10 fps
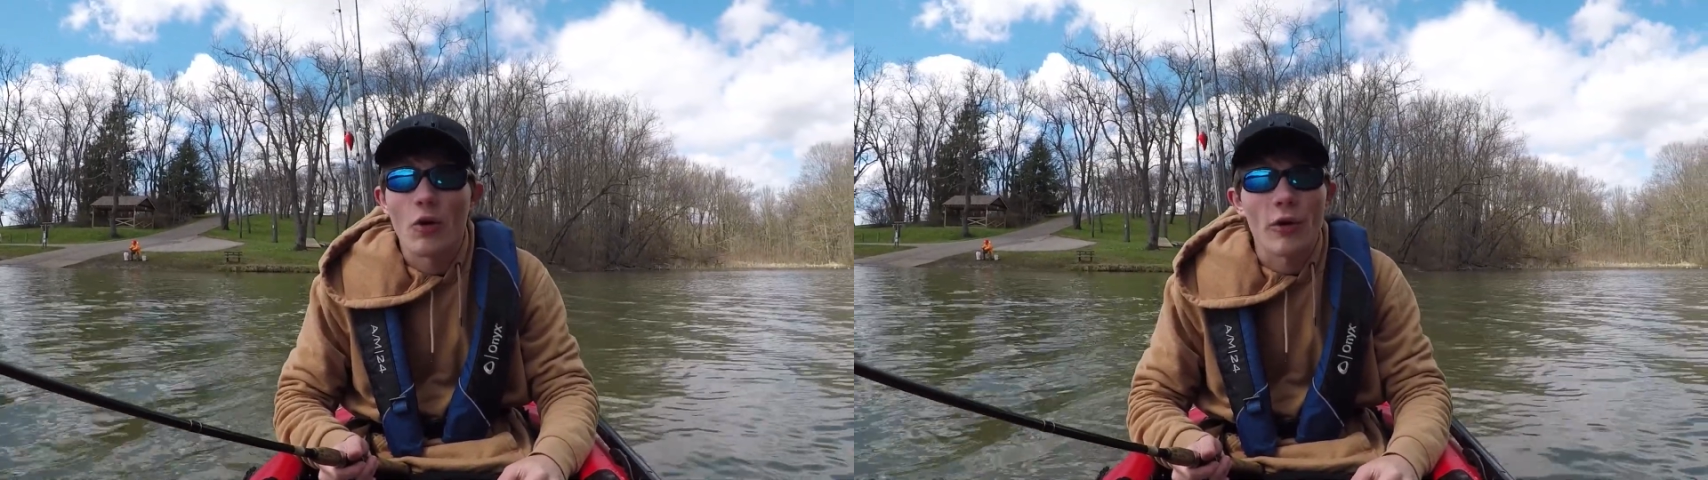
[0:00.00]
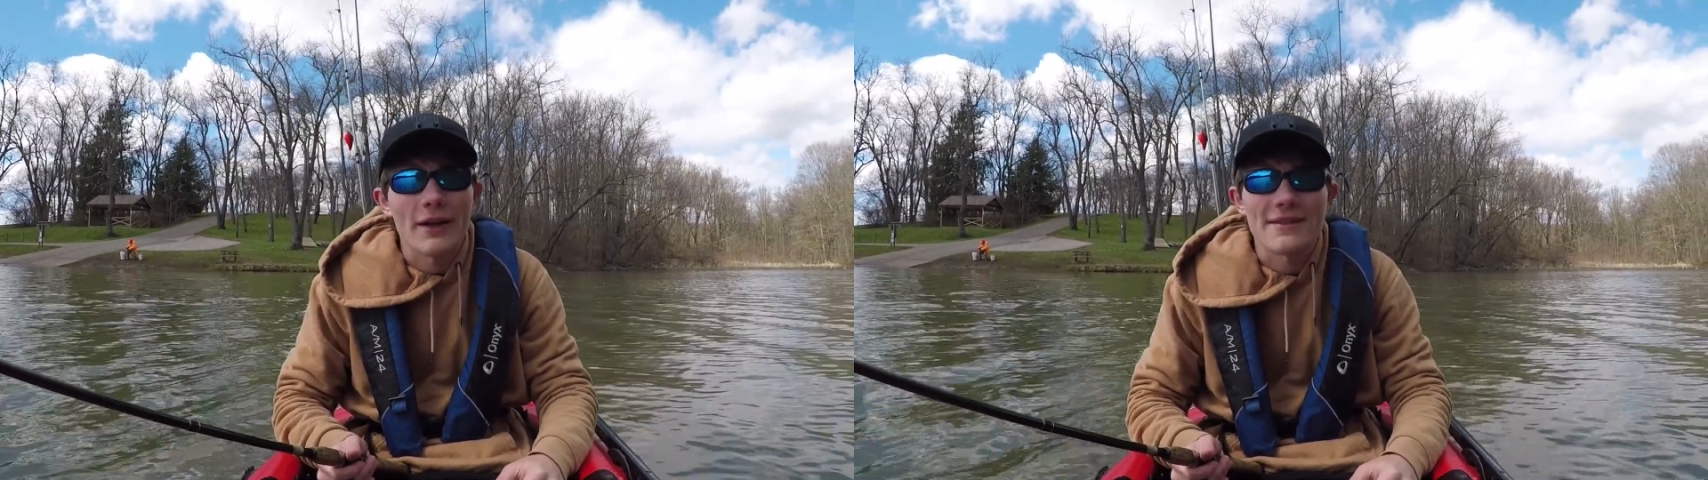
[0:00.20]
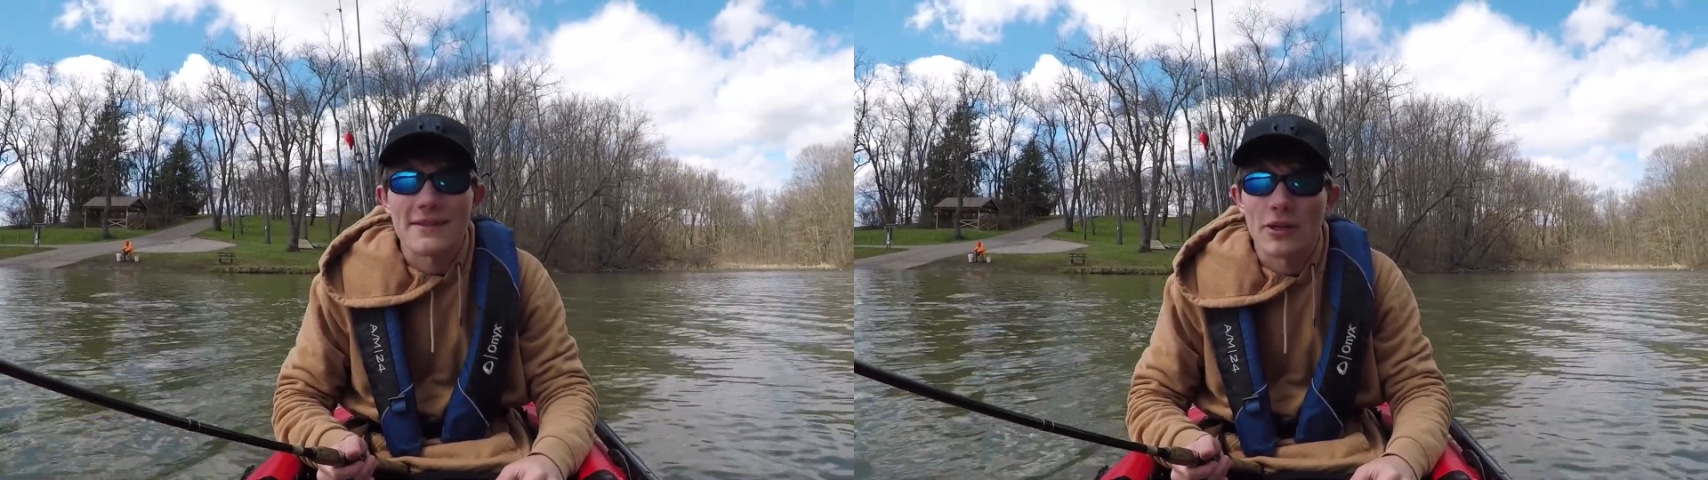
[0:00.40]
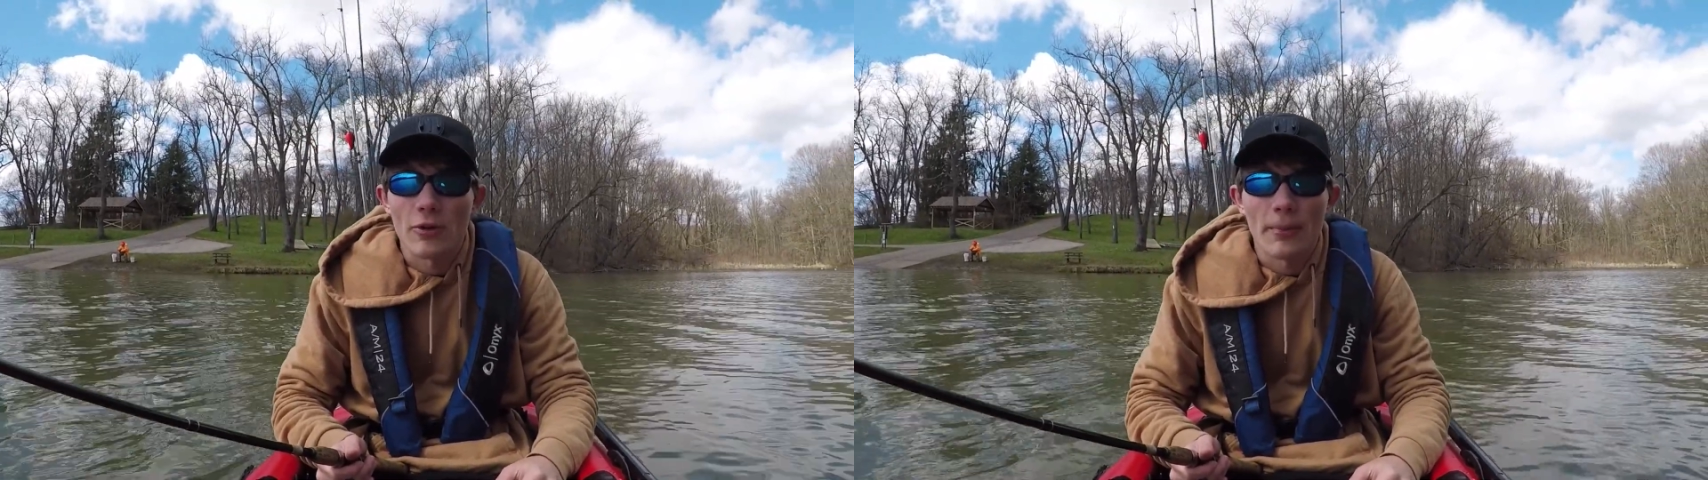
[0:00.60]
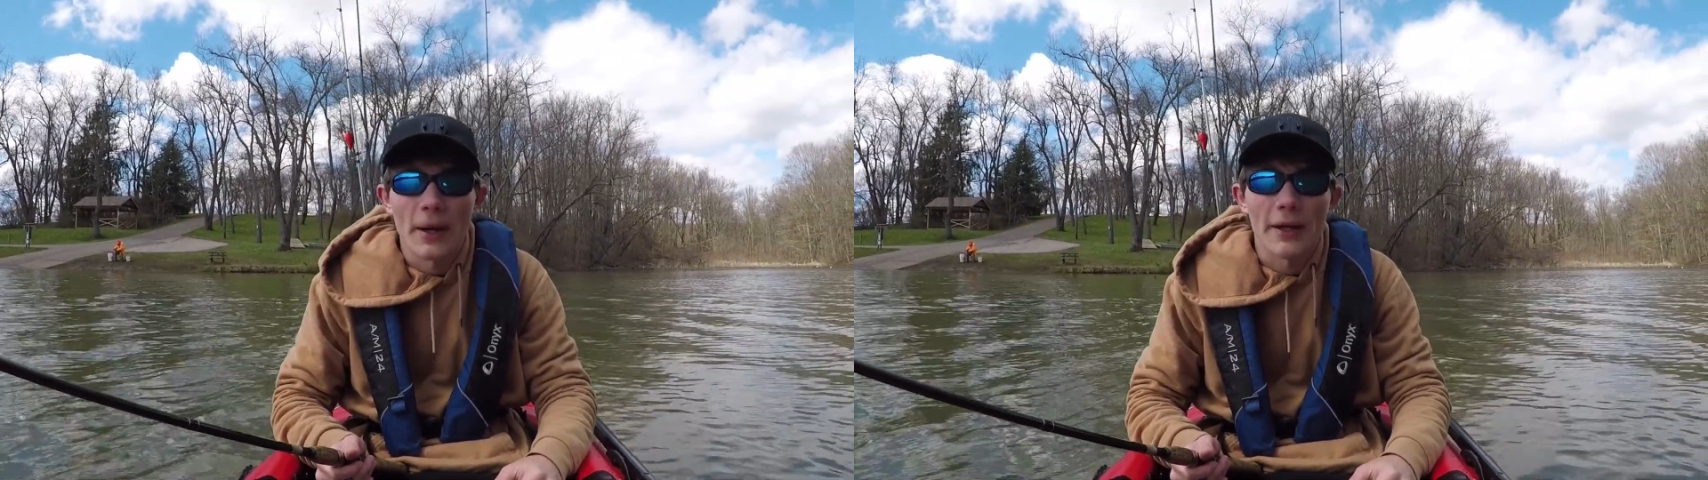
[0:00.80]
or a single
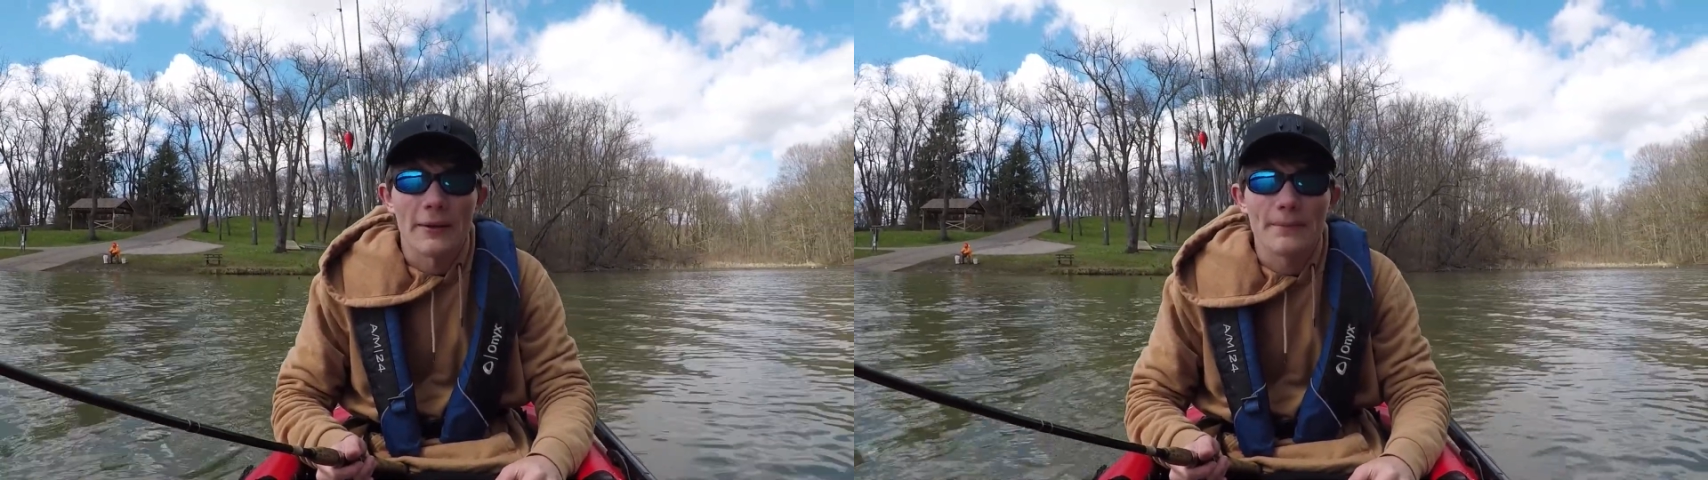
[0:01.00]
bite.